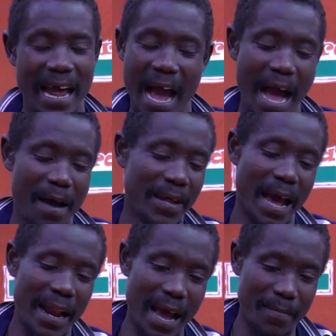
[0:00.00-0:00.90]
ya
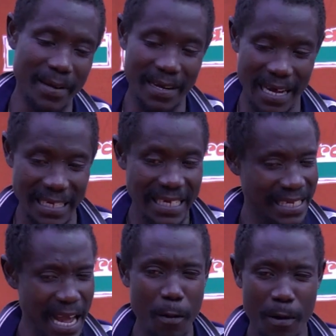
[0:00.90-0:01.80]
bi na ye
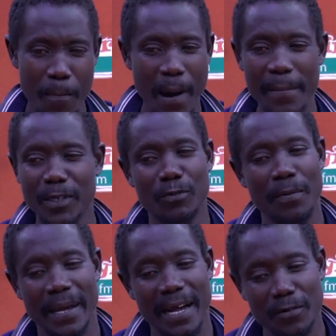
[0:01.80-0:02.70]
sia akran pa me twa
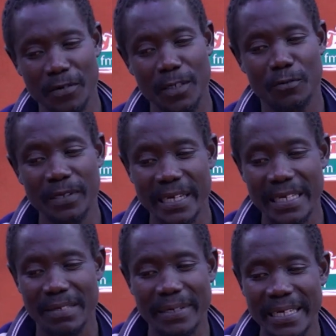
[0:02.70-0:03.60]
me ka chere 2
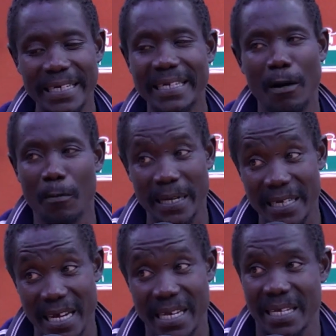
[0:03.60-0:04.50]
days mini di da wo ba
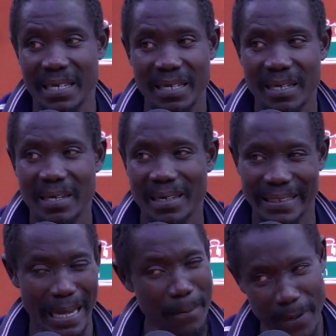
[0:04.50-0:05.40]
di adi
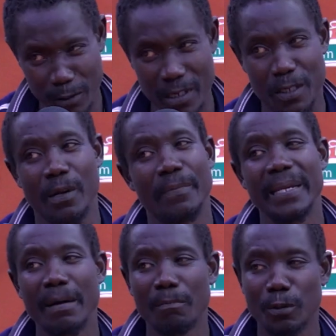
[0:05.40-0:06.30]
Tempest was
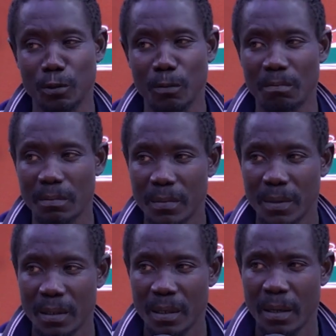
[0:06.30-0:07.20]
scribbling and bottom.
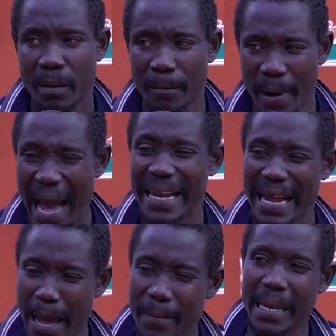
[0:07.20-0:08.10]
My
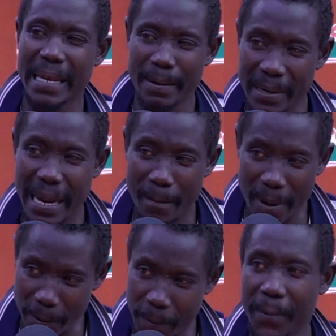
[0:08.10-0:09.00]
dear, me nim dear
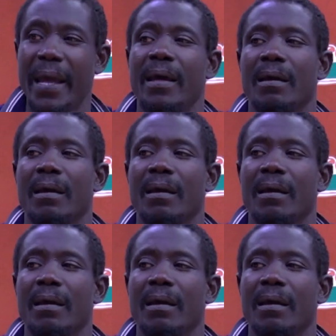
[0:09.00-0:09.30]
Meshe.